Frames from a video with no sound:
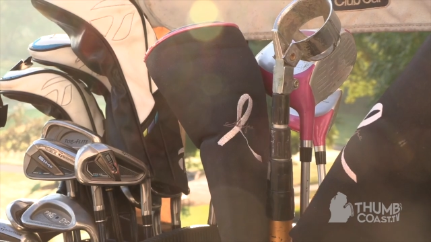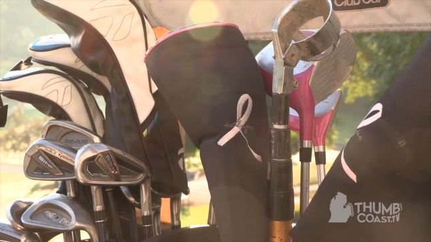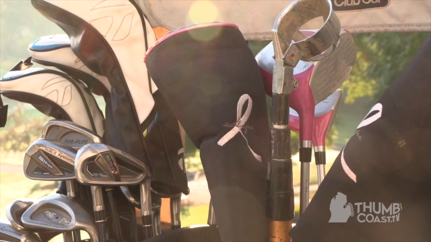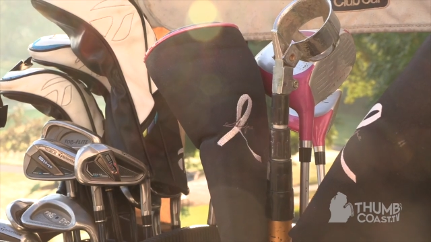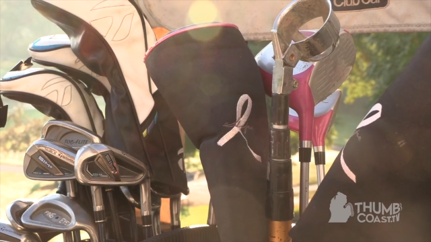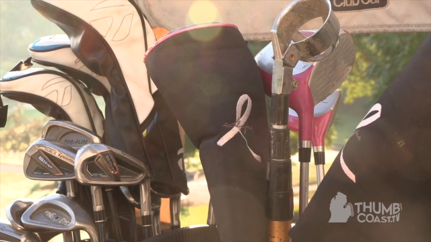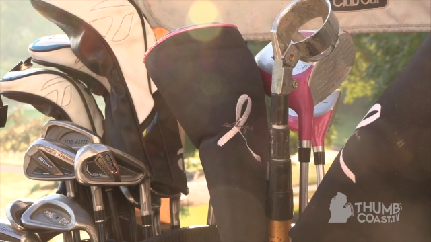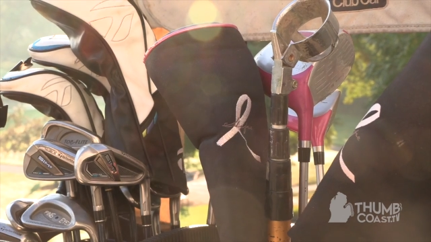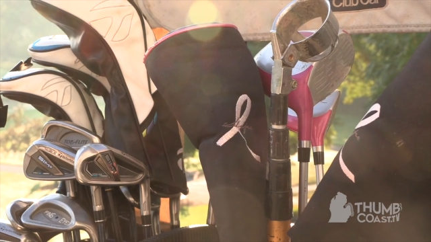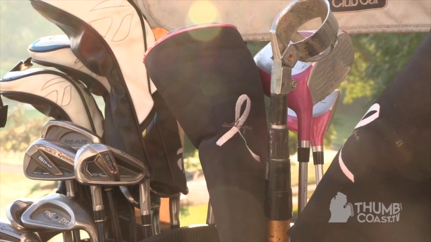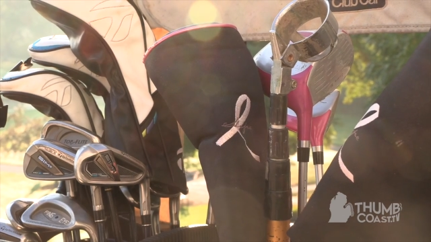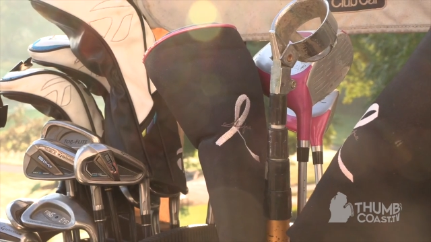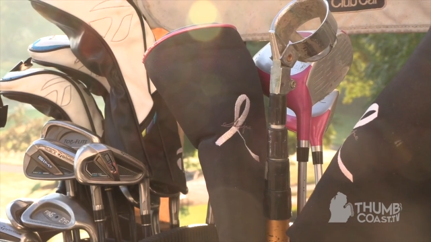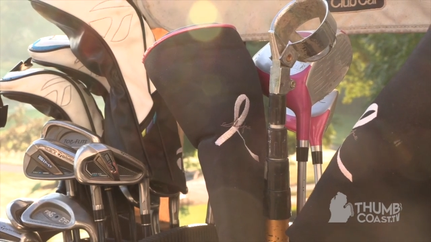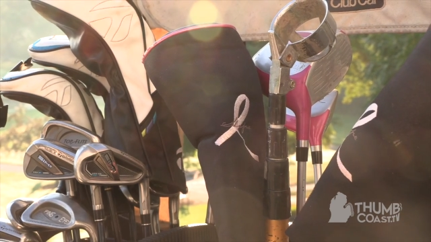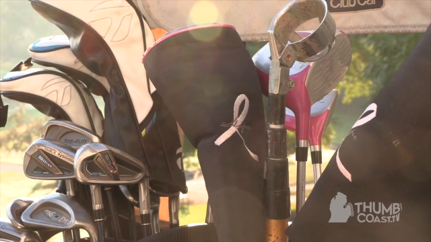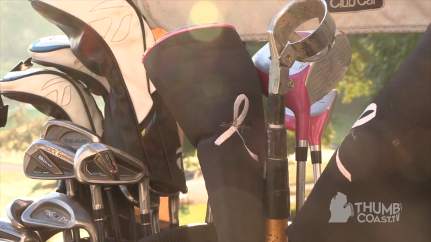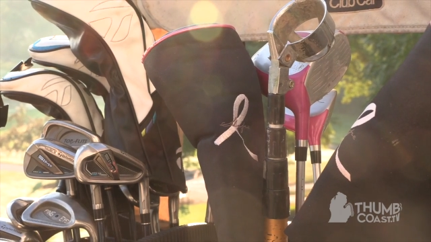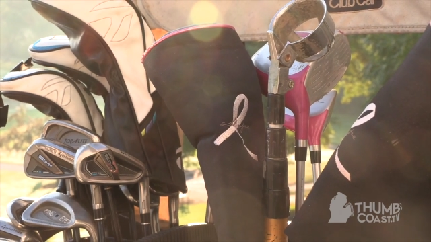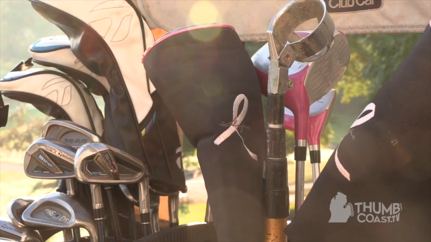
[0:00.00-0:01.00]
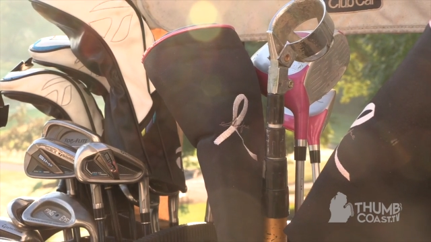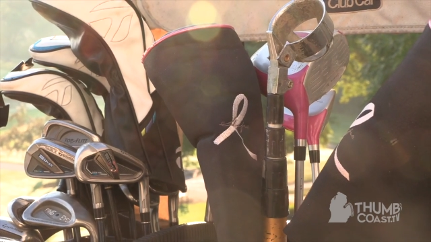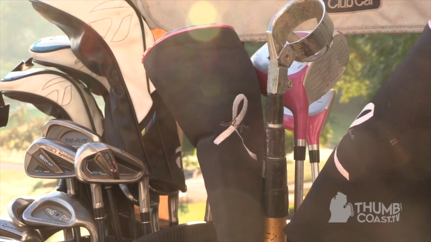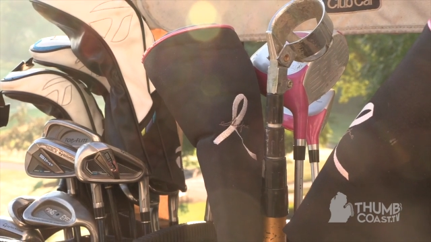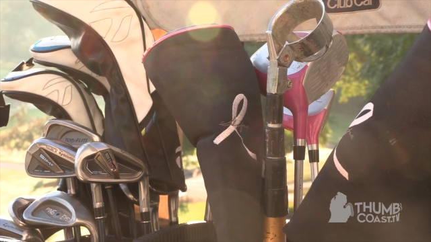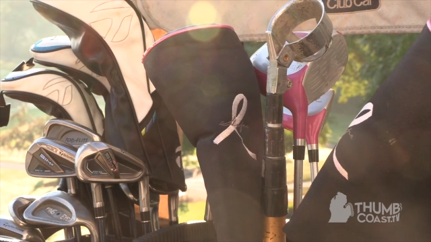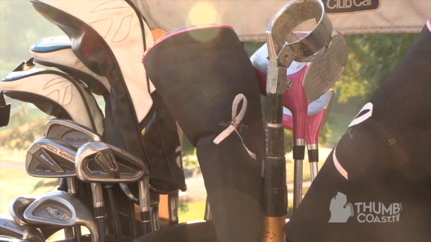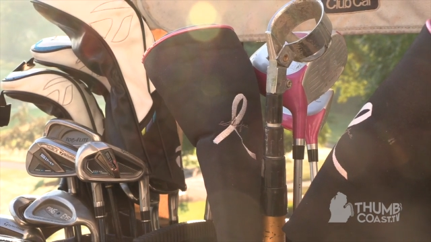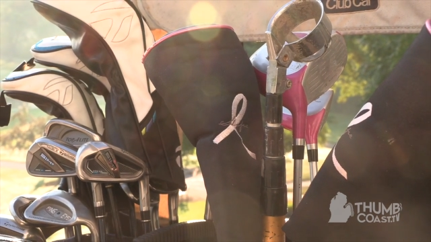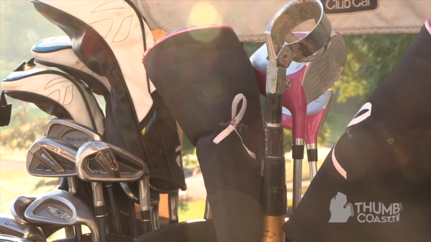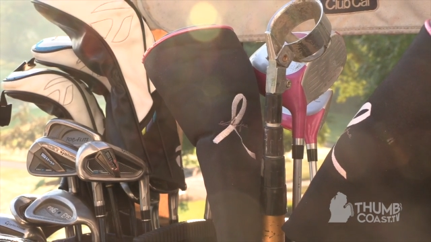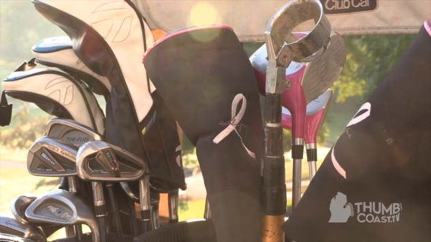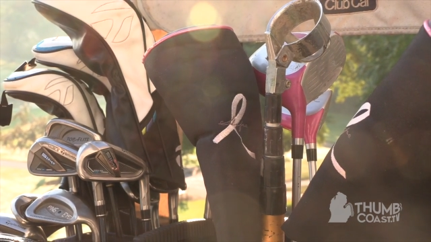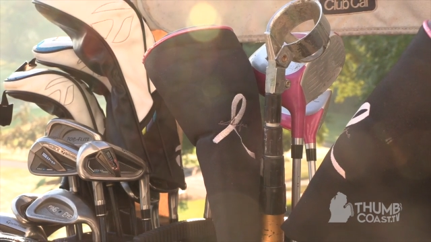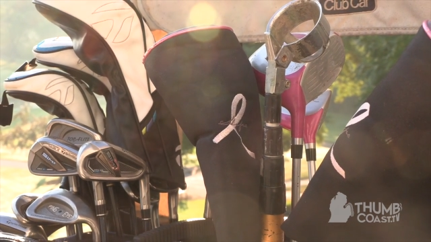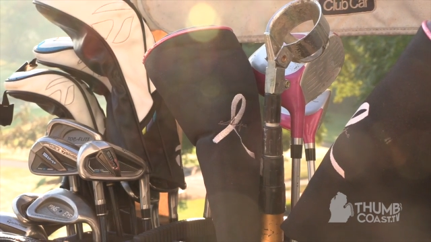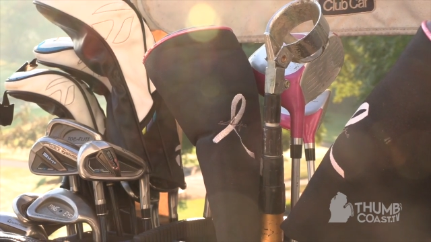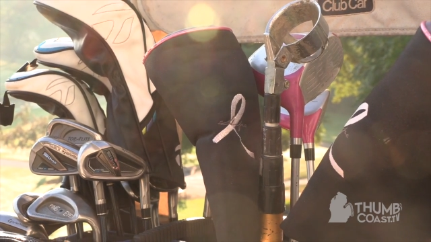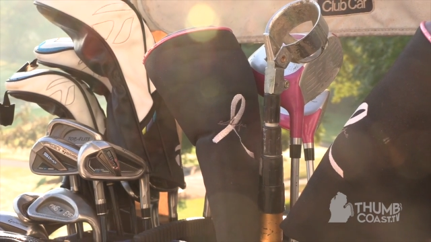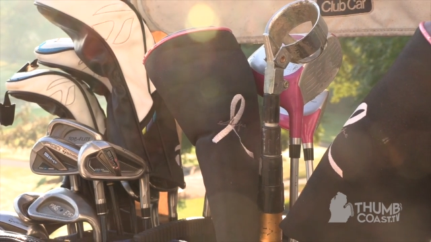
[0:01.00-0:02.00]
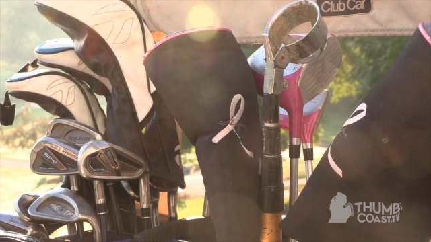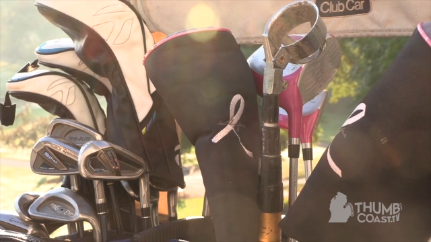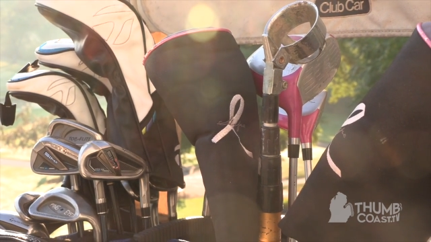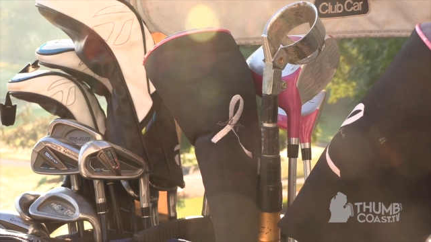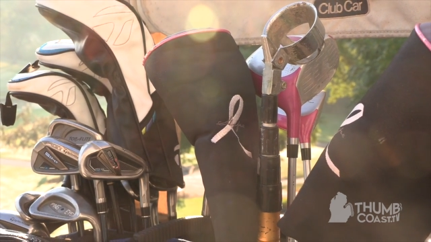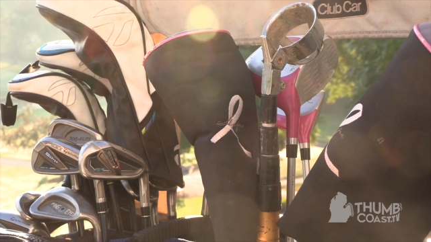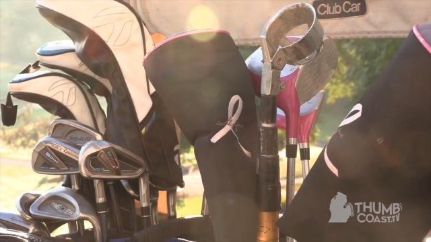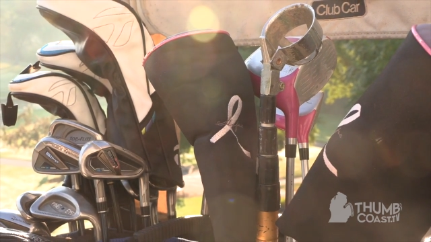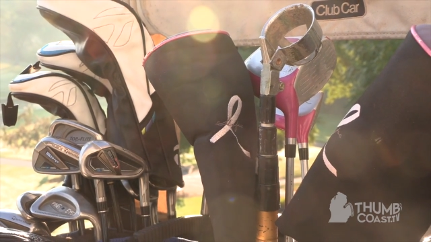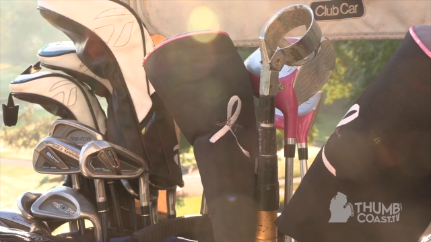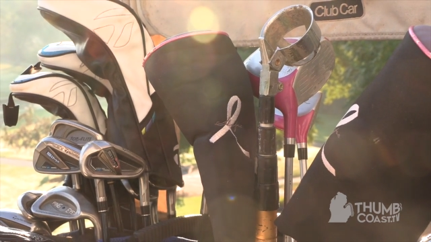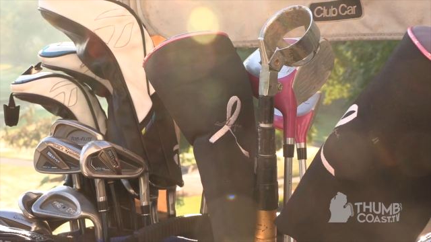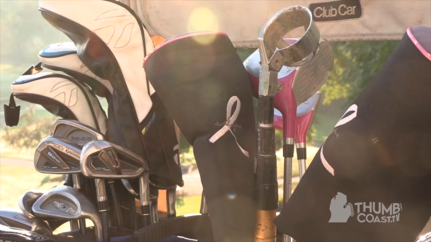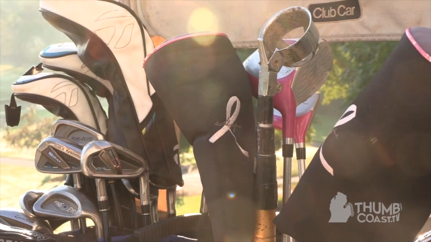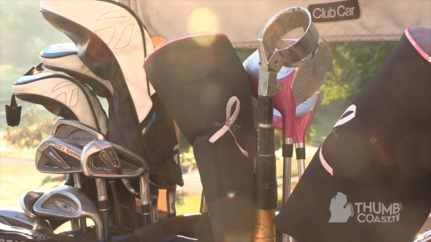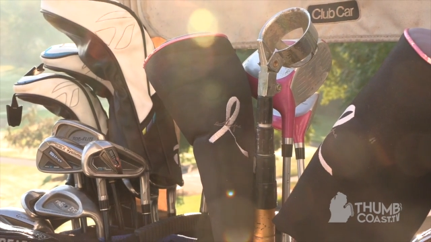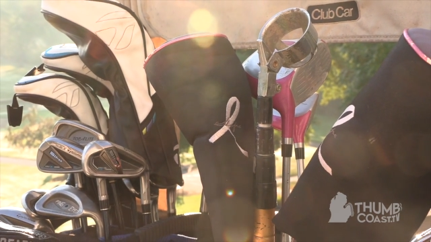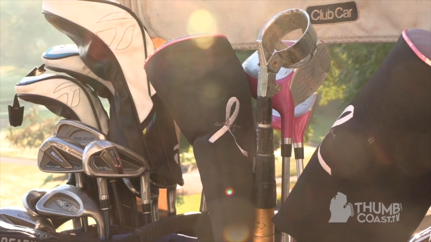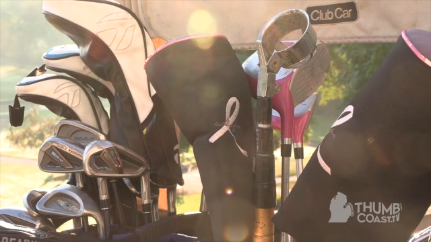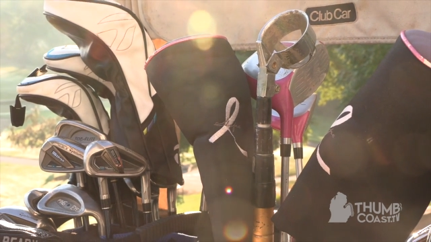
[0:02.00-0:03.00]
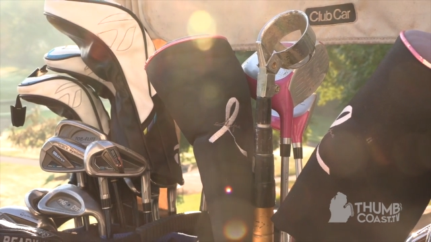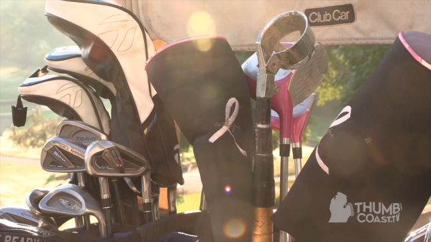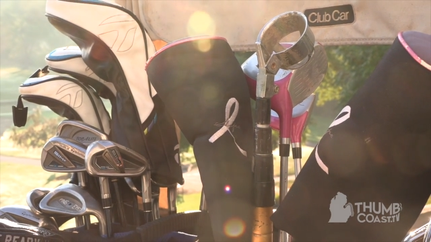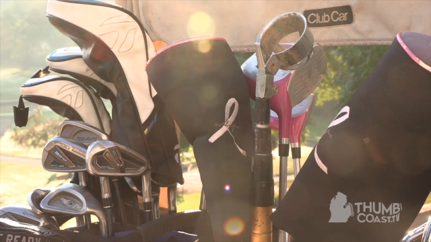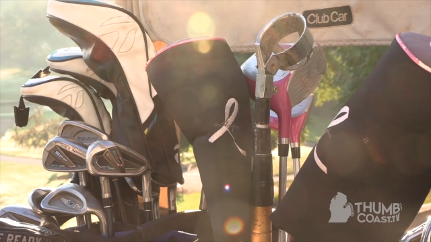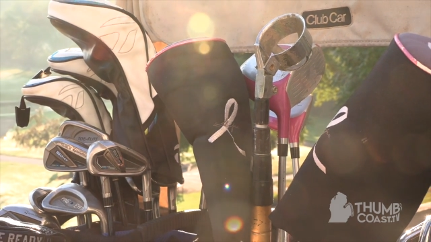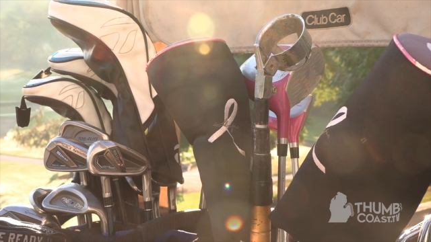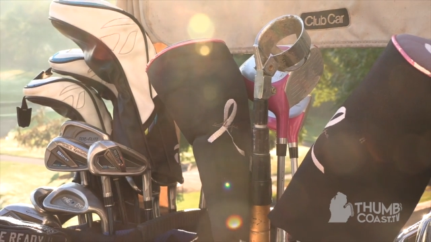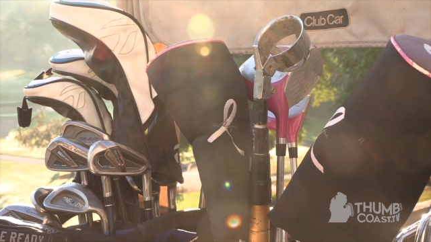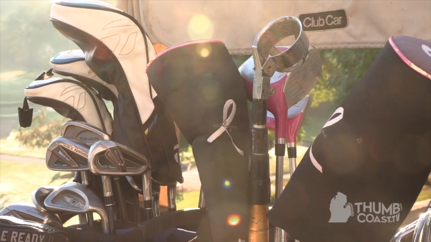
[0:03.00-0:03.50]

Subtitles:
[unreadable: no face in view]